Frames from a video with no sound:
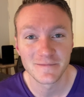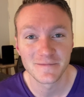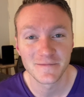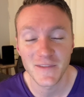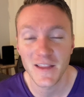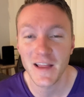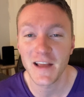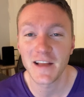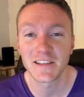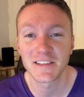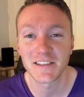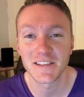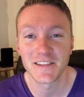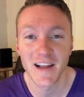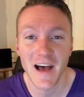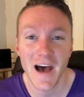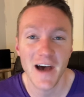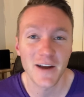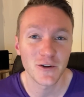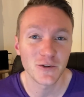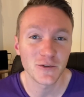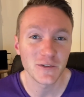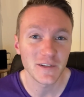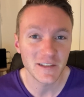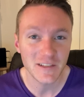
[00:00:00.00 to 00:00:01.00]
thanks not
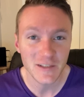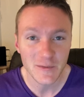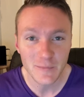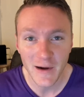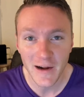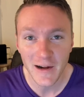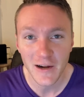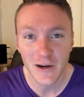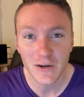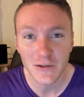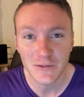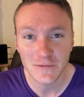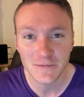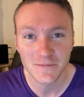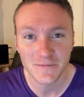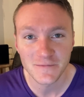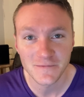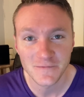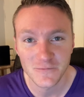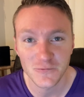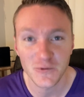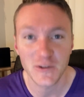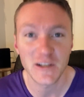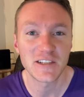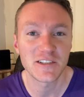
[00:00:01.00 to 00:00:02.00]
only to my own
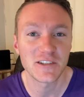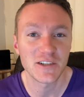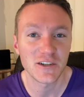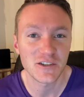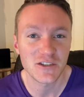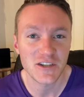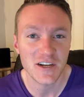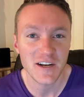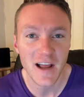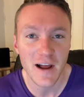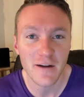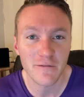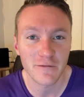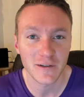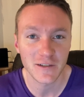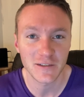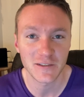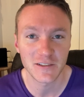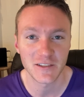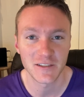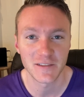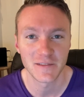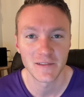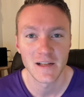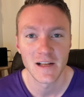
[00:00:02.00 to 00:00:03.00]
research and
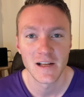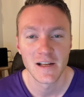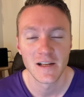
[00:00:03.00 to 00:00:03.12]
efforts,